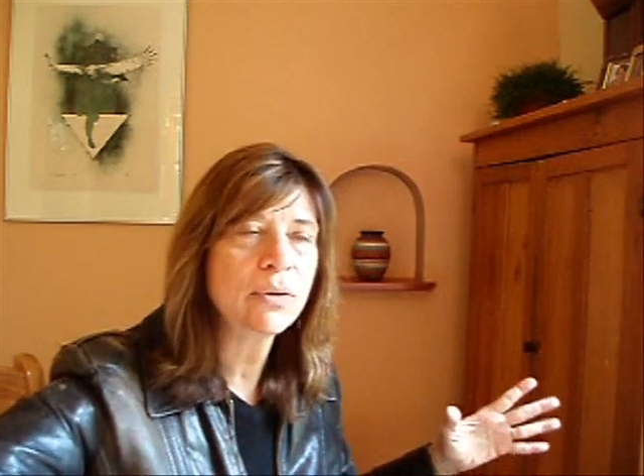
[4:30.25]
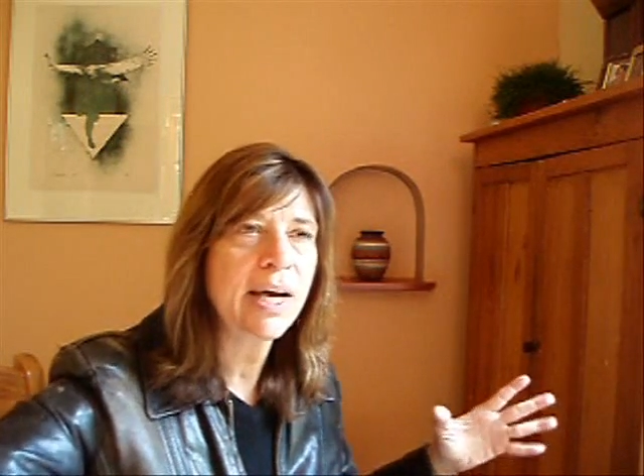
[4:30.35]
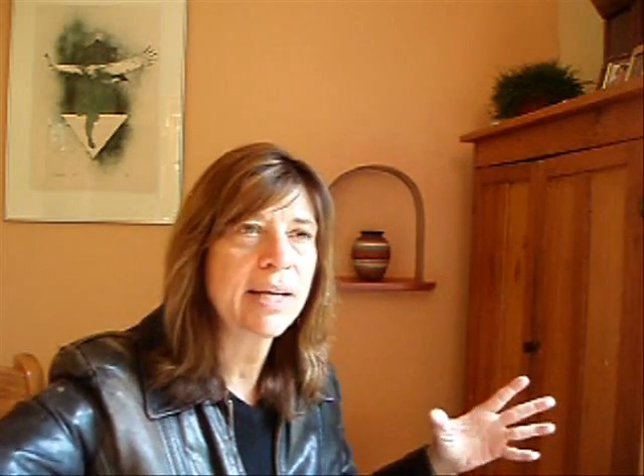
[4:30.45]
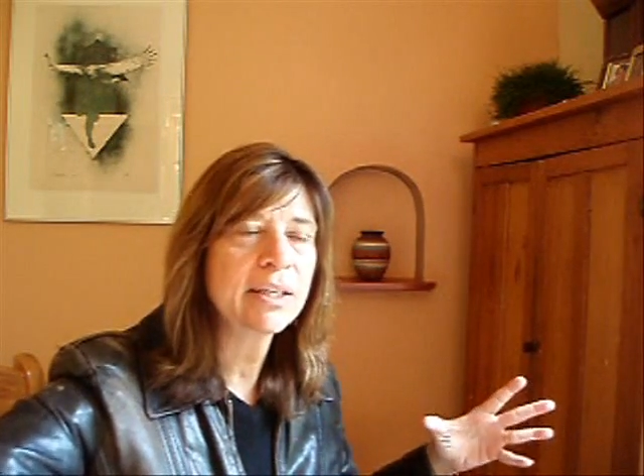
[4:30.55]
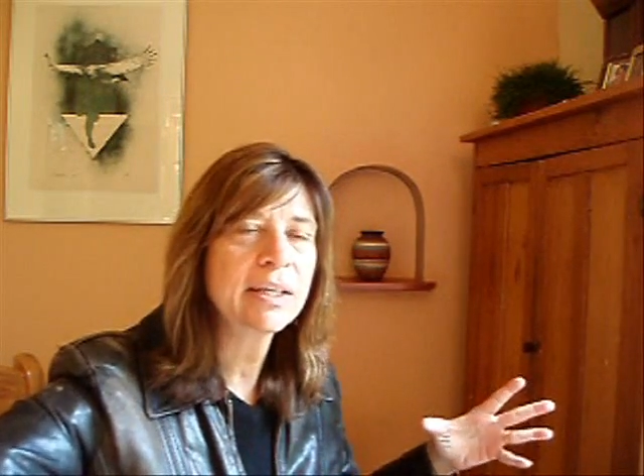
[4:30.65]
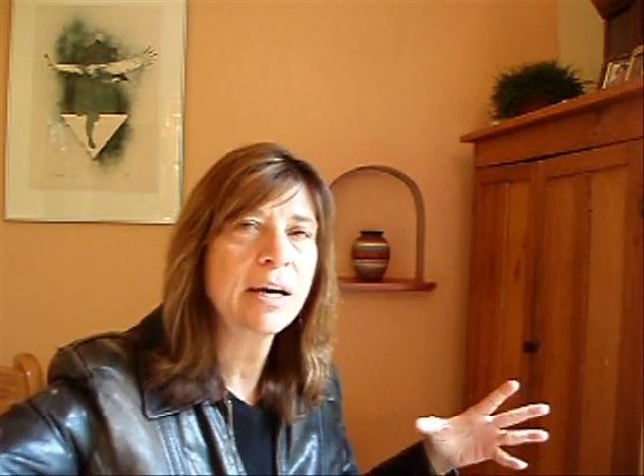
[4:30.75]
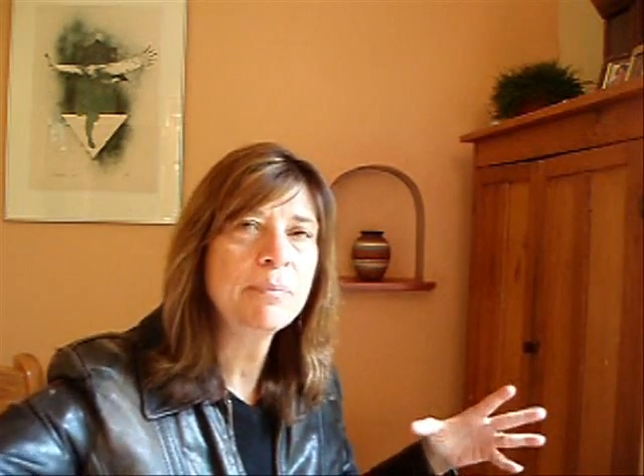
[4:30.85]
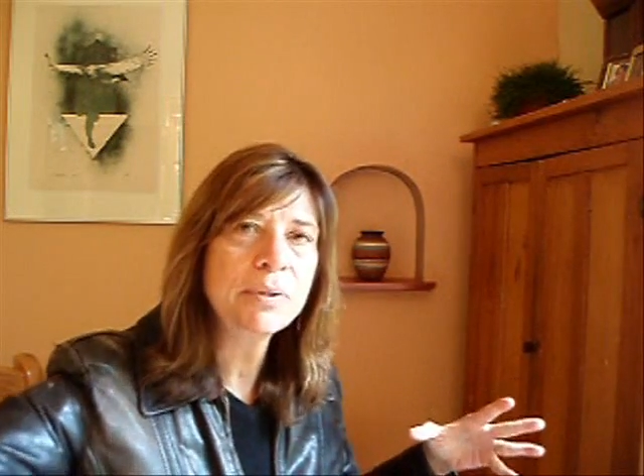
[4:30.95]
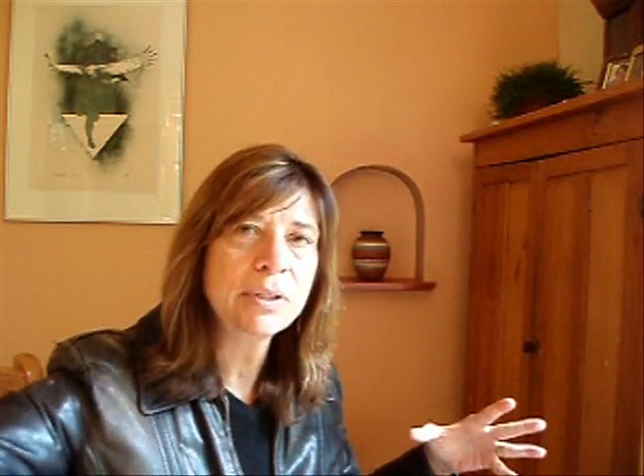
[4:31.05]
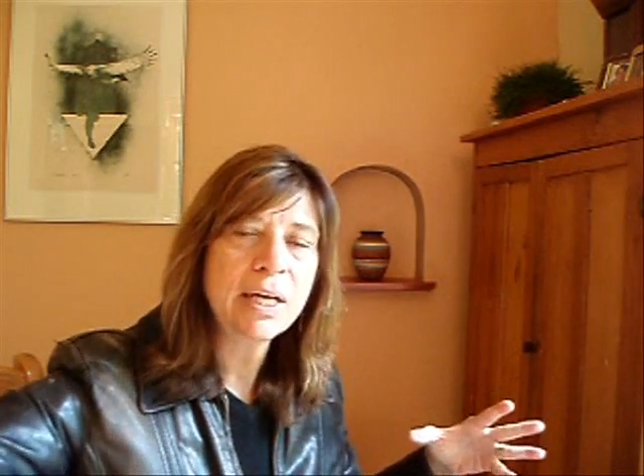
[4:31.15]
so that the
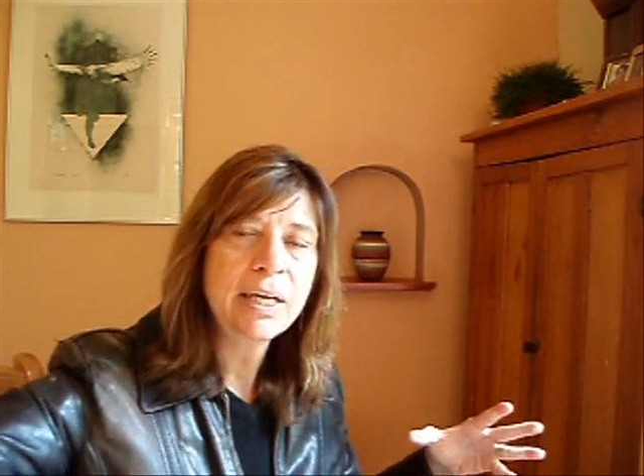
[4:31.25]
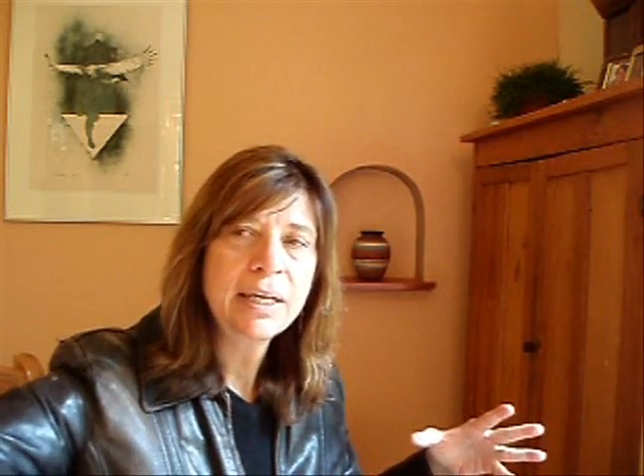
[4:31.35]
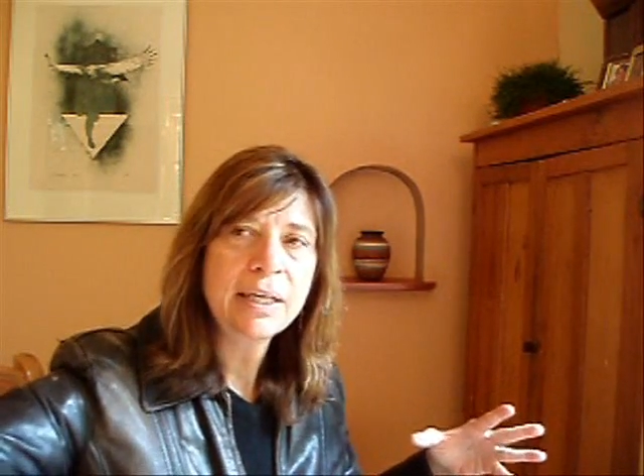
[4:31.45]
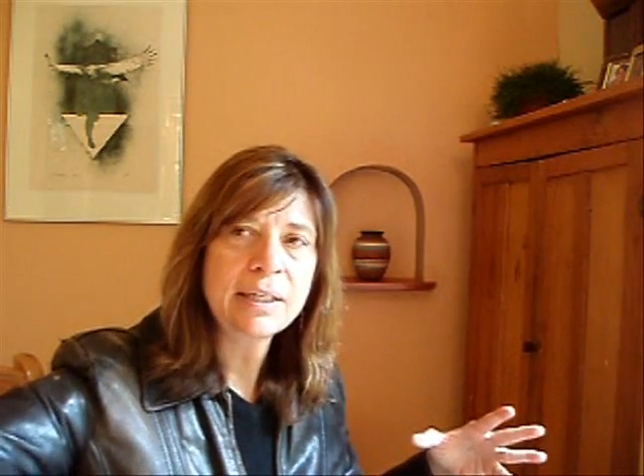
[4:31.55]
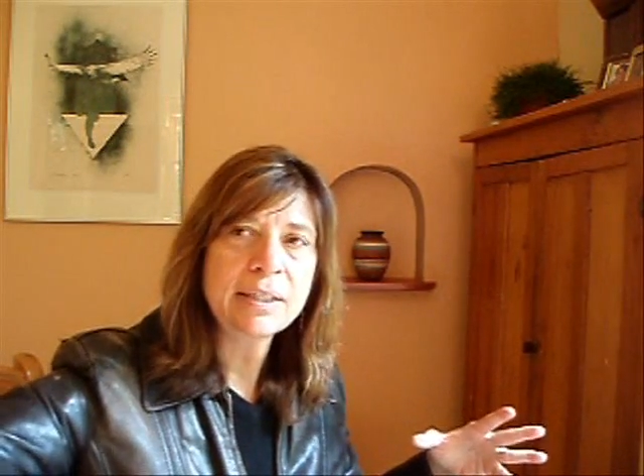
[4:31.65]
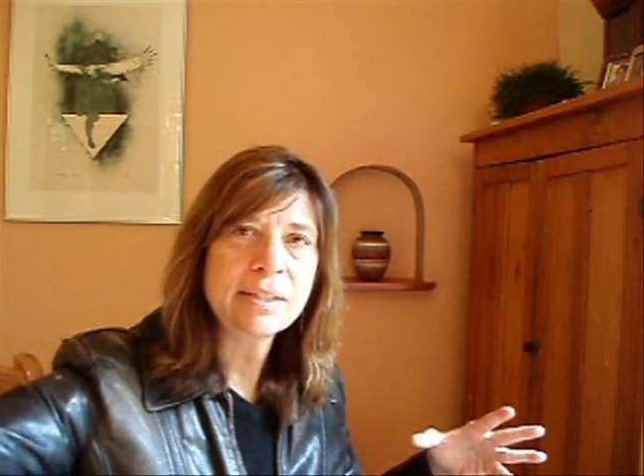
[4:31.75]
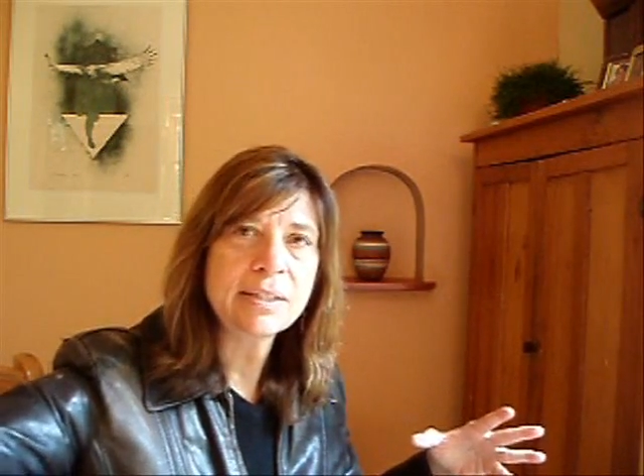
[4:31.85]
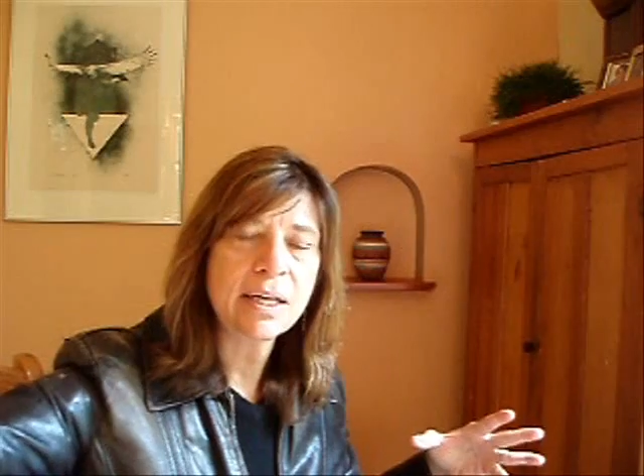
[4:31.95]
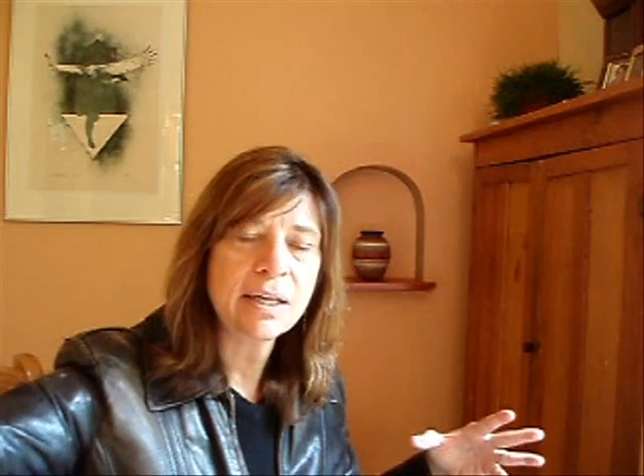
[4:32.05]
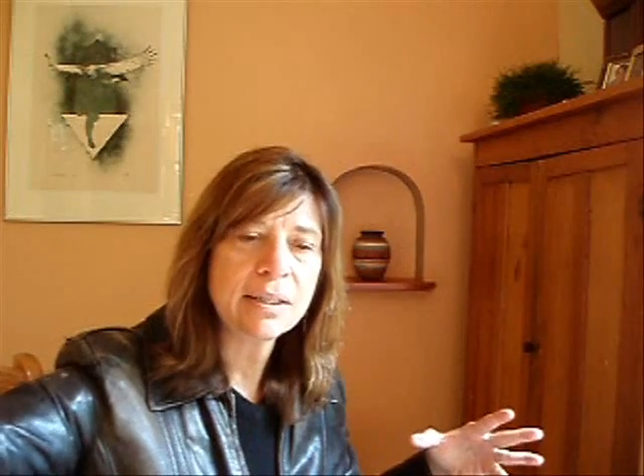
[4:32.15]
couple is